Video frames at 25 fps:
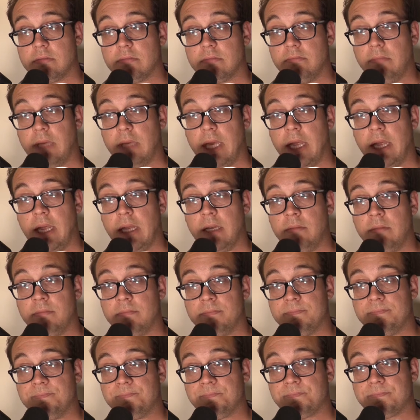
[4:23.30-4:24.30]
man.
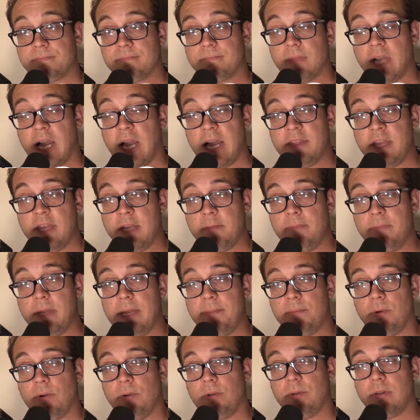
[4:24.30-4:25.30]
I think
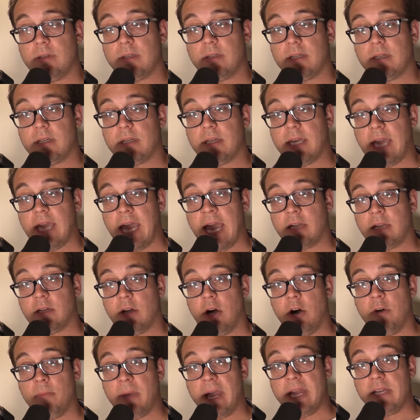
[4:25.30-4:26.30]
people
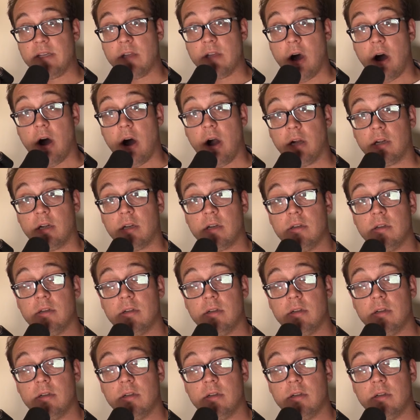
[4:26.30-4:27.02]
catcall my dog.